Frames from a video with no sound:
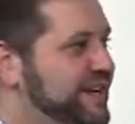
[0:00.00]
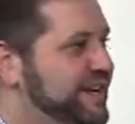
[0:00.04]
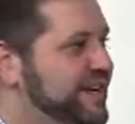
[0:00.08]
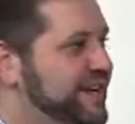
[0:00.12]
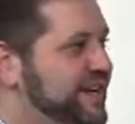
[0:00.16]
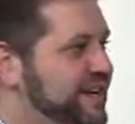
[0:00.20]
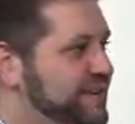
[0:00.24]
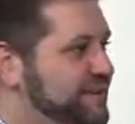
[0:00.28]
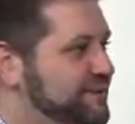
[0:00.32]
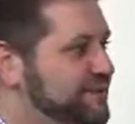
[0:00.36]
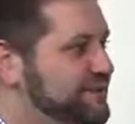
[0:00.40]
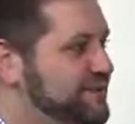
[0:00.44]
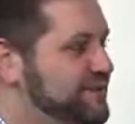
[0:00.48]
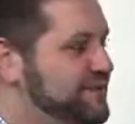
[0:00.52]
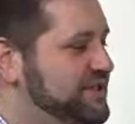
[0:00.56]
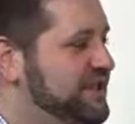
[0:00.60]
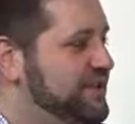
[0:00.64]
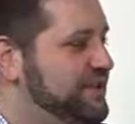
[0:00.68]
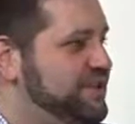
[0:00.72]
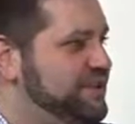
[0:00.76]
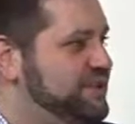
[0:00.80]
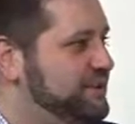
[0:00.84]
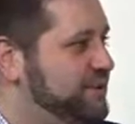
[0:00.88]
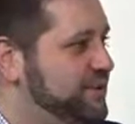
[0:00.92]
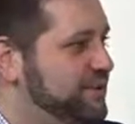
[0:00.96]
you know
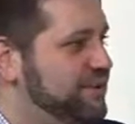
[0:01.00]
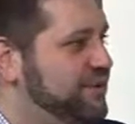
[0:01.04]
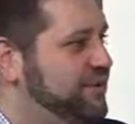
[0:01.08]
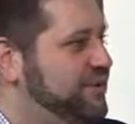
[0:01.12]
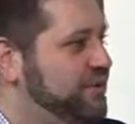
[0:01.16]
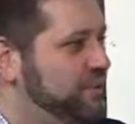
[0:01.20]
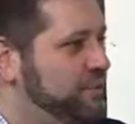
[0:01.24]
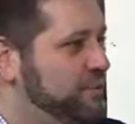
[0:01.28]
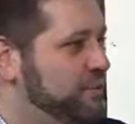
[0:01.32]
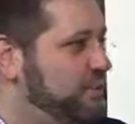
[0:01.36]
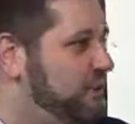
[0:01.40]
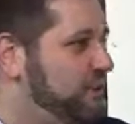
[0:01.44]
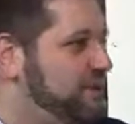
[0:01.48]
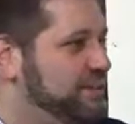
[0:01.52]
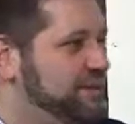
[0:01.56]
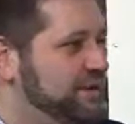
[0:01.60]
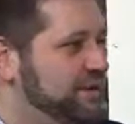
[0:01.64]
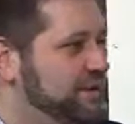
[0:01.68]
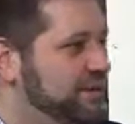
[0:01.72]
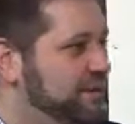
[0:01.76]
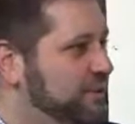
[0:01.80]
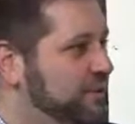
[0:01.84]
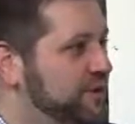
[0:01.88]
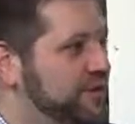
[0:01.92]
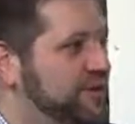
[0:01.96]
see sort of what
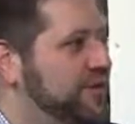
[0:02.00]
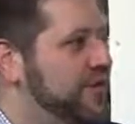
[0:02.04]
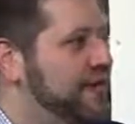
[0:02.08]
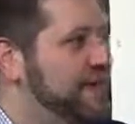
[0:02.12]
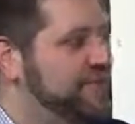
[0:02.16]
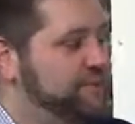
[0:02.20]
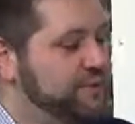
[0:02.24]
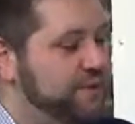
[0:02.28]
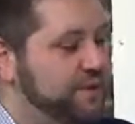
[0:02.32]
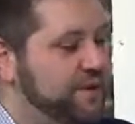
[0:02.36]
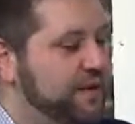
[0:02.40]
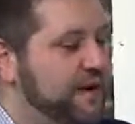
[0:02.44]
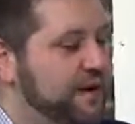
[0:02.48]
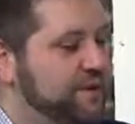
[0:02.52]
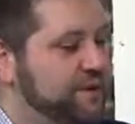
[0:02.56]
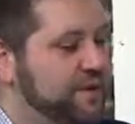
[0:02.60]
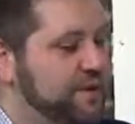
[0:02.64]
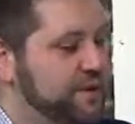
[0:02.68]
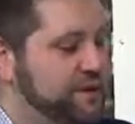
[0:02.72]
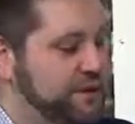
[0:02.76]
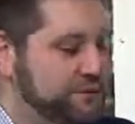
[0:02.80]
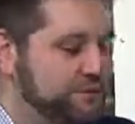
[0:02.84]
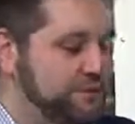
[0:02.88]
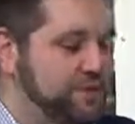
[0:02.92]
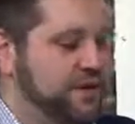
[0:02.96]
what the next one up is.